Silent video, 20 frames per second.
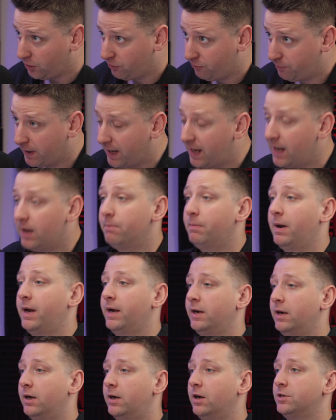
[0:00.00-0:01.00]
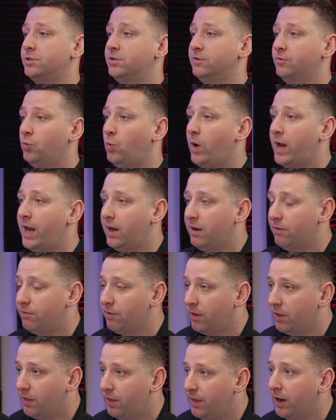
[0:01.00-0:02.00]
You've been hit by a concussive wave.
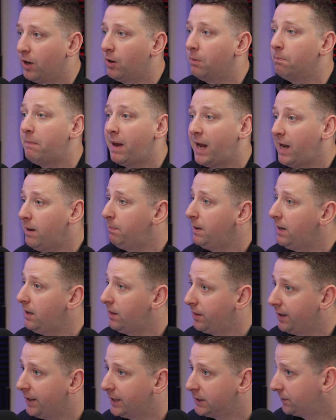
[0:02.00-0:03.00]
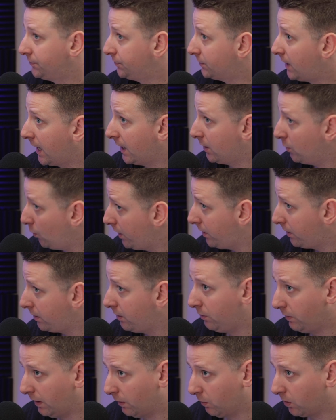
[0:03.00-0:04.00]
There may be things flying with
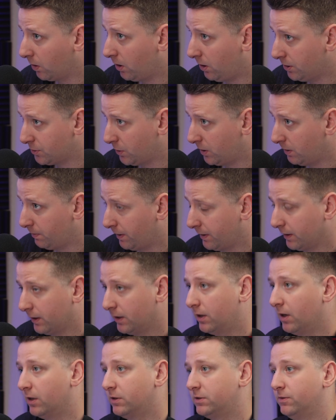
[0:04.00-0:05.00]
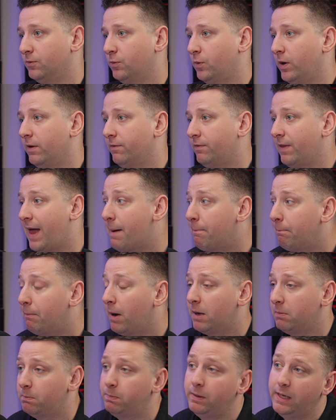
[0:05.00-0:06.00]
you that were also hit by the concussive wave. That
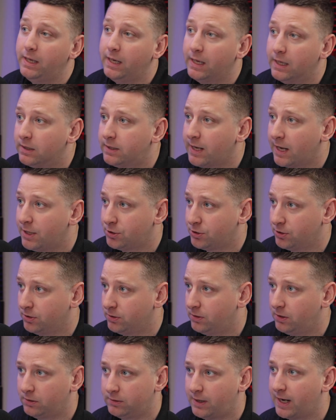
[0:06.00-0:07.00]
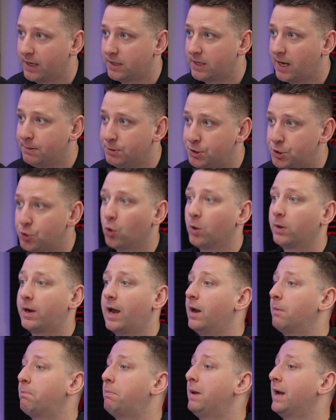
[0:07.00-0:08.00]
might be intentional. A lot of times you are
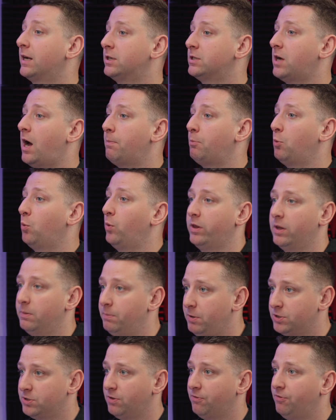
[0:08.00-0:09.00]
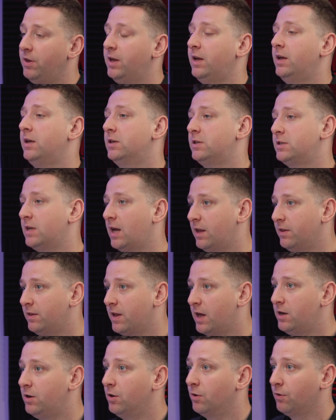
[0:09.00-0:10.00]
kind of picked up with a bunch of things, and
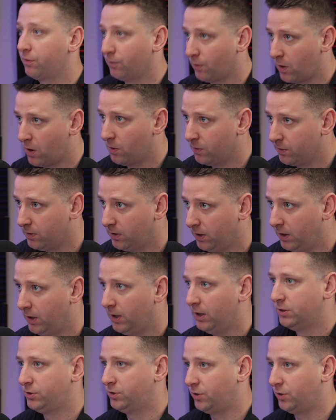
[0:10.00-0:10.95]
then you're thrown. Mm-hmm.